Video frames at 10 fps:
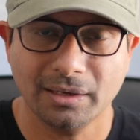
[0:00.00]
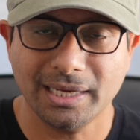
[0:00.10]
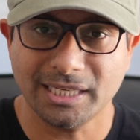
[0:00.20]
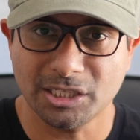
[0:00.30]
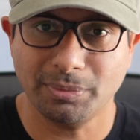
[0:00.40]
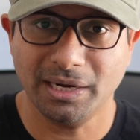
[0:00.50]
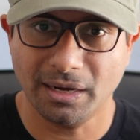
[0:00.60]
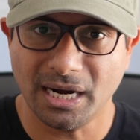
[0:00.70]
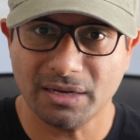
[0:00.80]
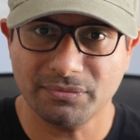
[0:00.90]
Guys, I spent a
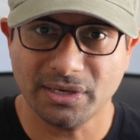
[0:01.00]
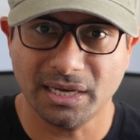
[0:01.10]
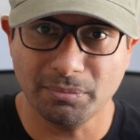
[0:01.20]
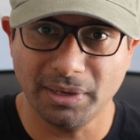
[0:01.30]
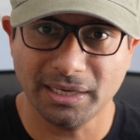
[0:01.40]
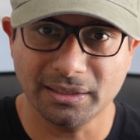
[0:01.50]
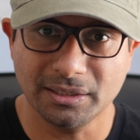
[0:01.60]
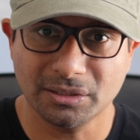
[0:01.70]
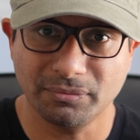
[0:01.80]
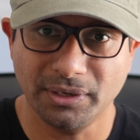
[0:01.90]
lot of time making
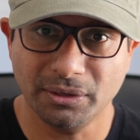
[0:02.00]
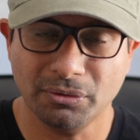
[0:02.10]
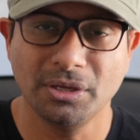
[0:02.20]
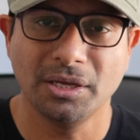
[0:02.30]
this video.